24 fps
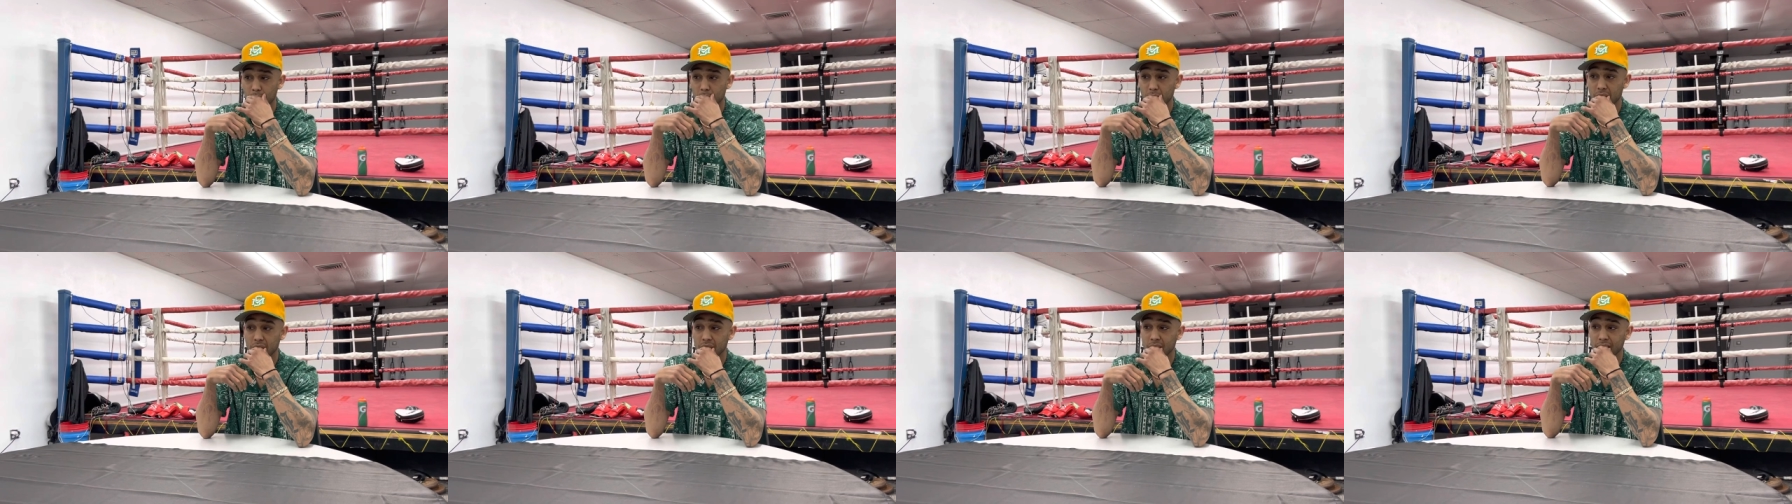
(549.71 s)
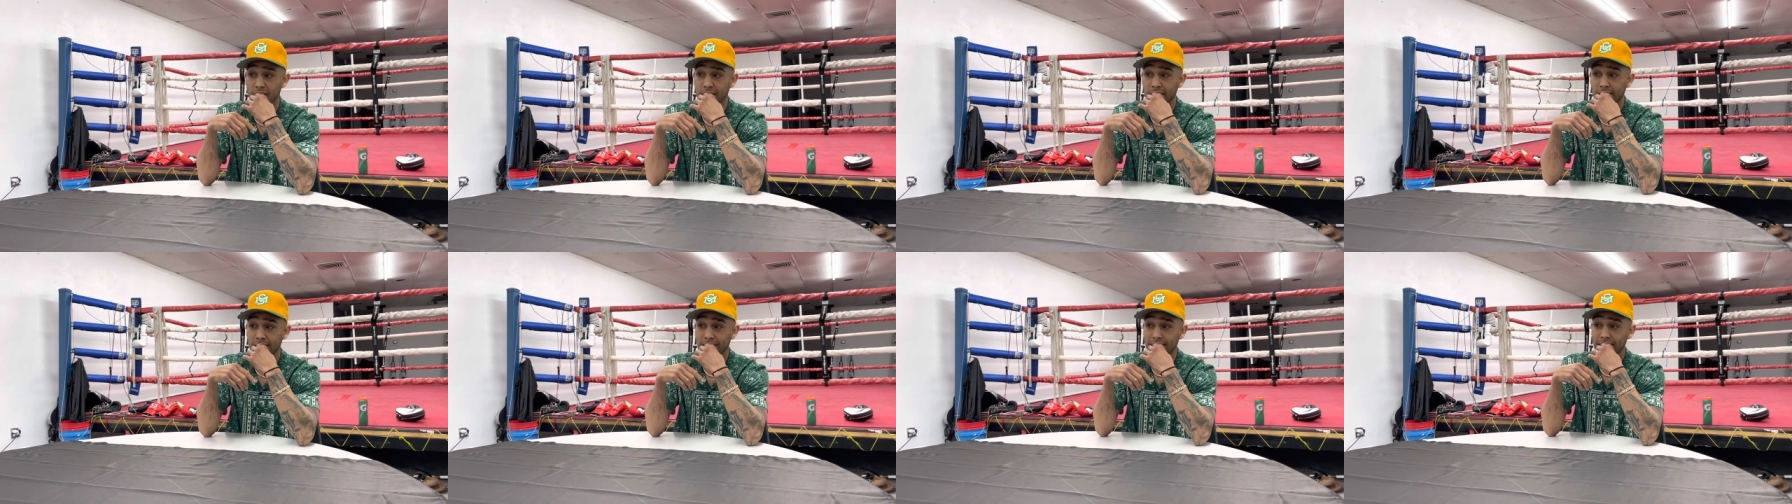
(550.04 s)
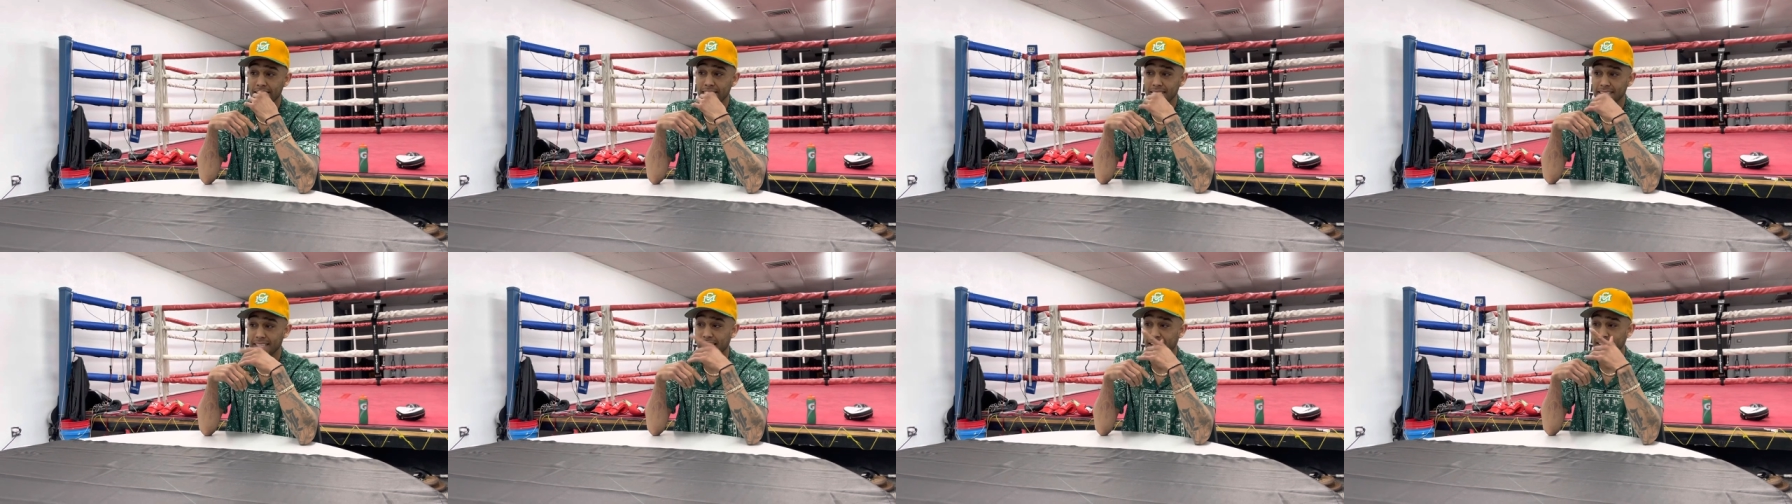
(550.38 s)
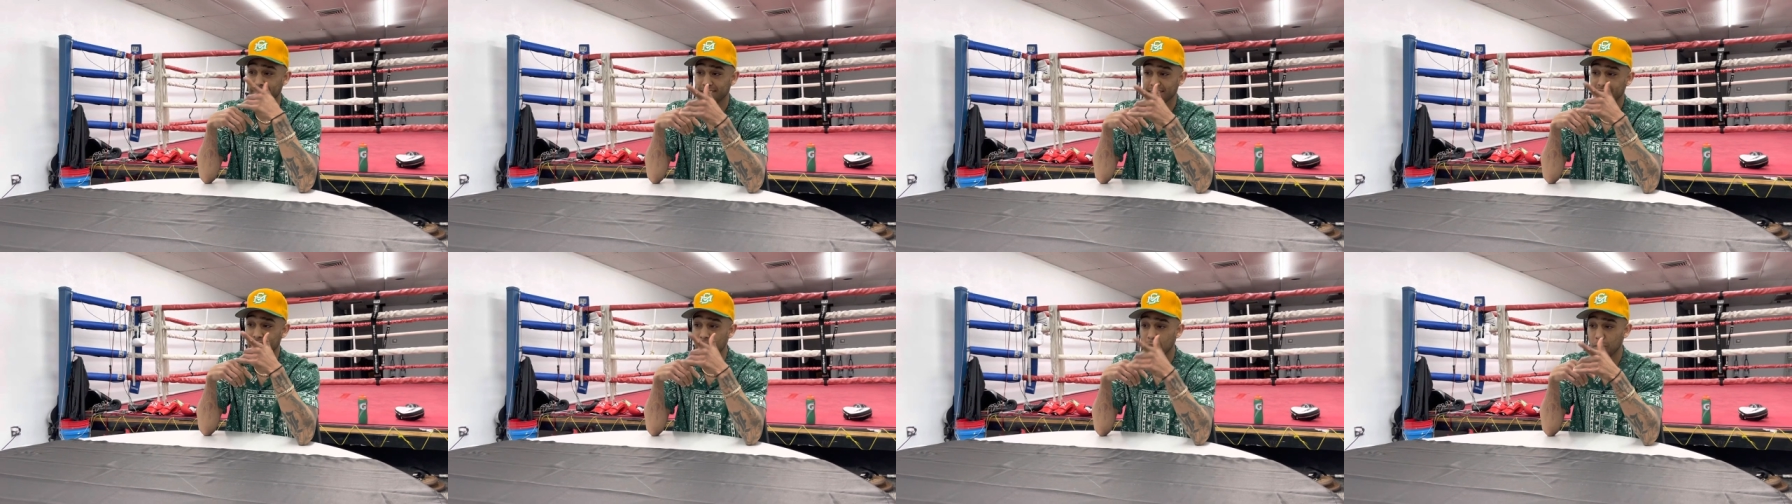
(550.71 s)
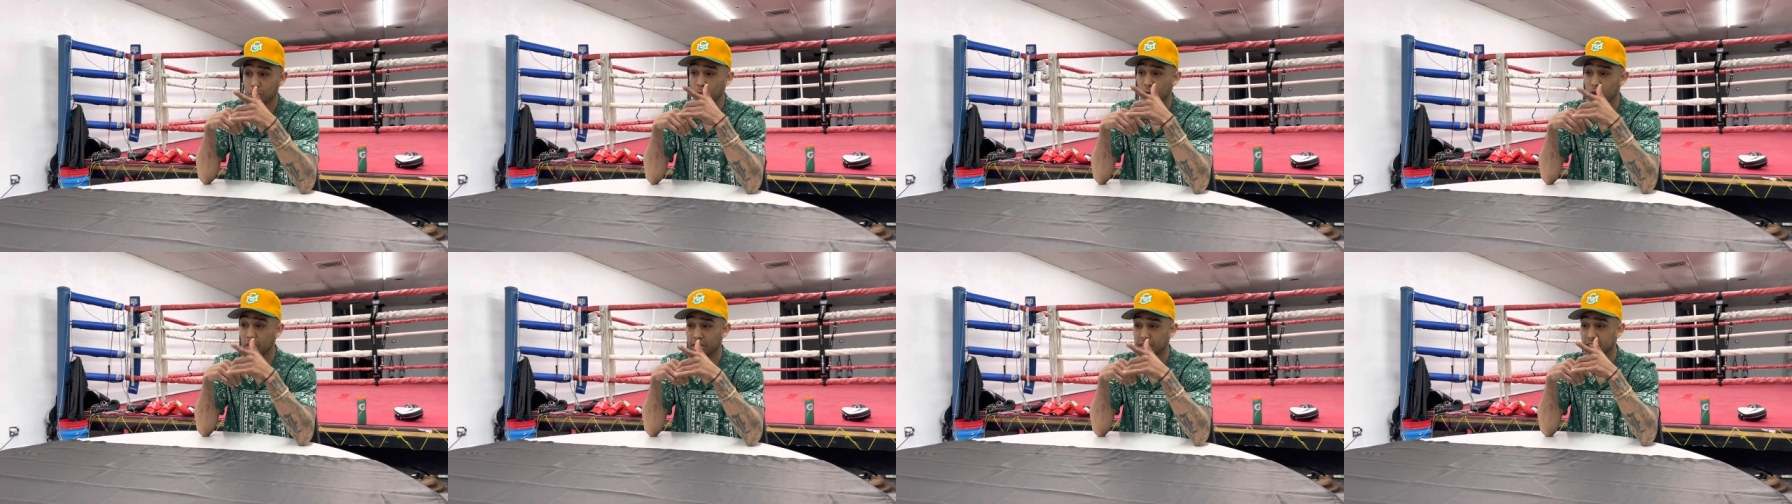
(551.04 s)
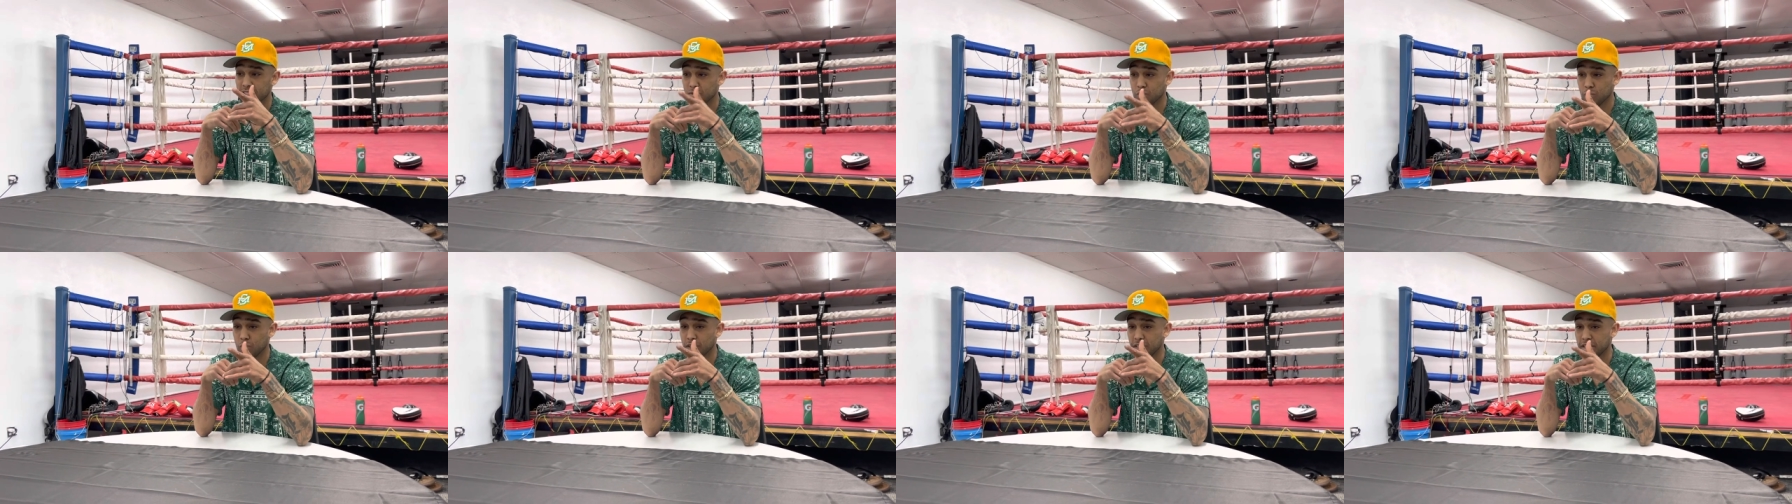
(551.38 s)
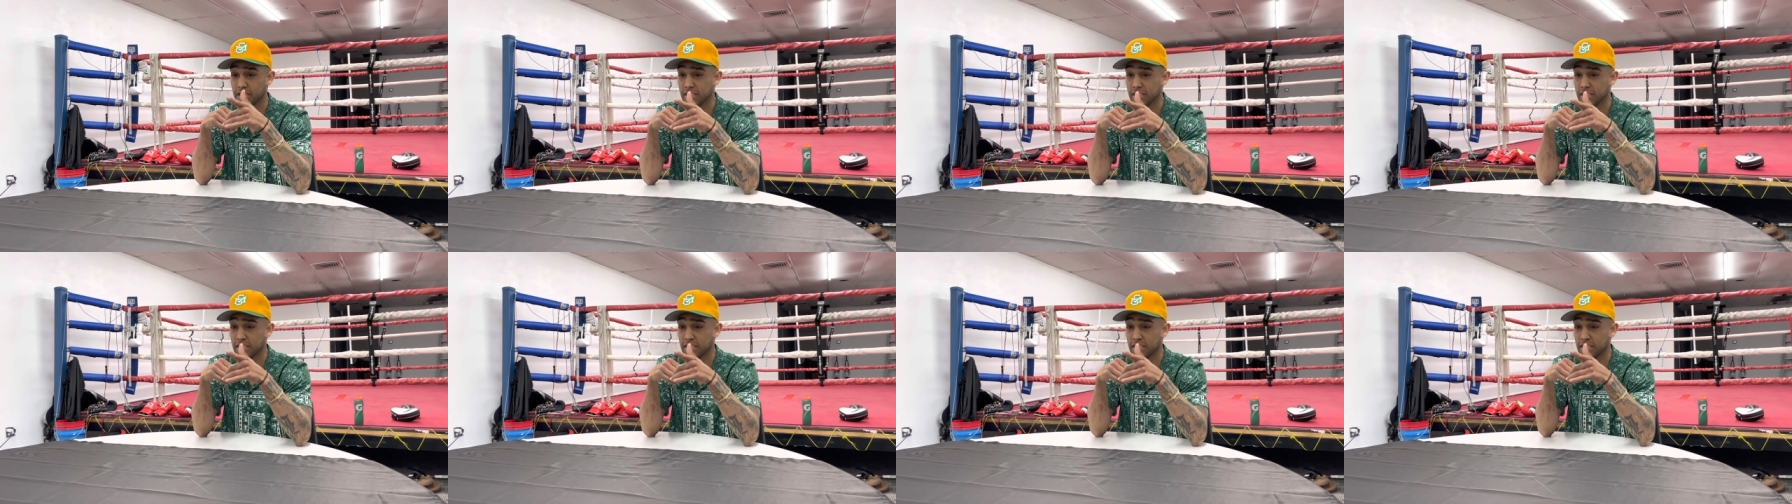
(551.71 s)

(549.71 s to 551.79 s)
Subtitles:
But that same work is what